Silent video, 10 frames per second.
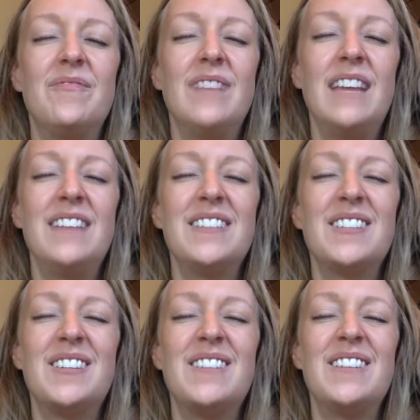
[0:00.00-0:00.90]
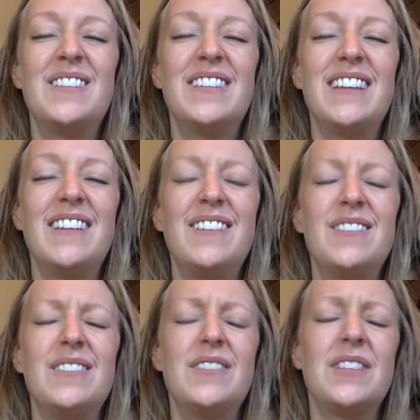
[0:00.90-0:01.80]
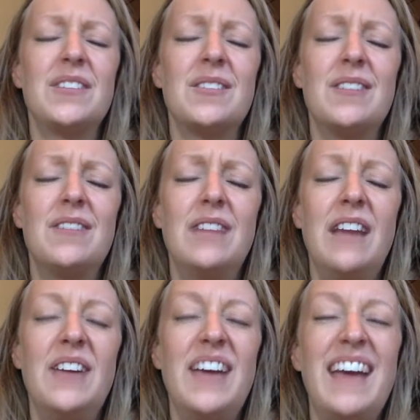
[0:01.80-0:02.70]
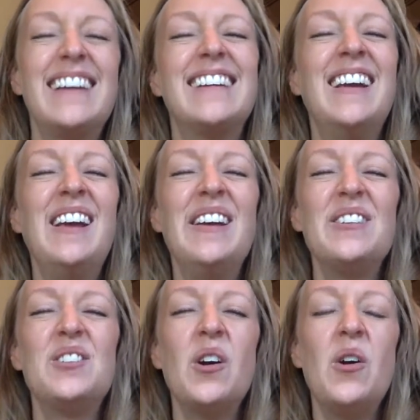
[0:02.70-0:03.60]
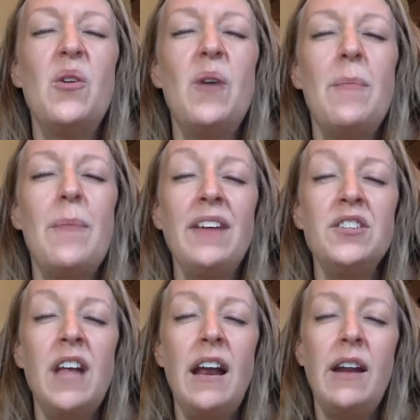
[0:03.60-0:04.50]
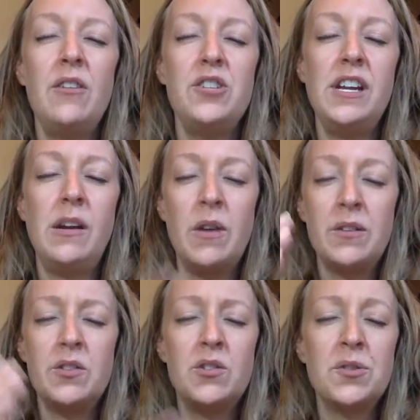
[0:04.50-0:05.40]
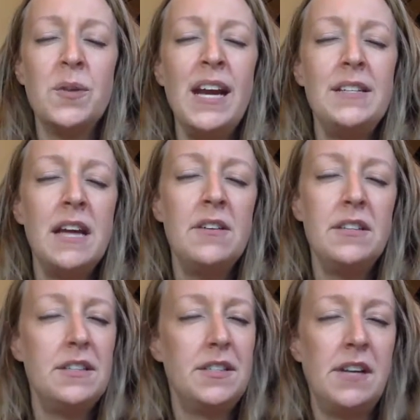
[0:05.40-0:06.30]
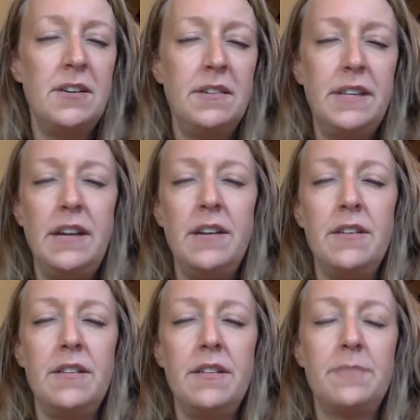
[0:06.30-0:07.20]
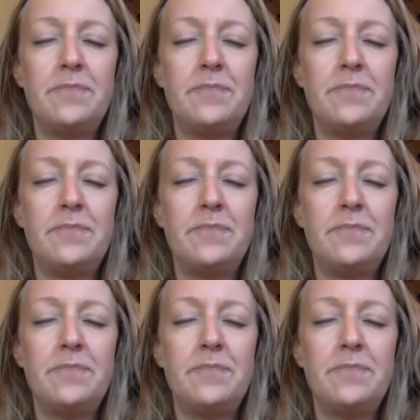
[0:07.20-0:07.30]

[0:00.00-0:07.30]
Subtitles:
And just glowing with that heart. Oh, it feels so lovely. Okay, so imagine that energy going straight down to the center of the earth.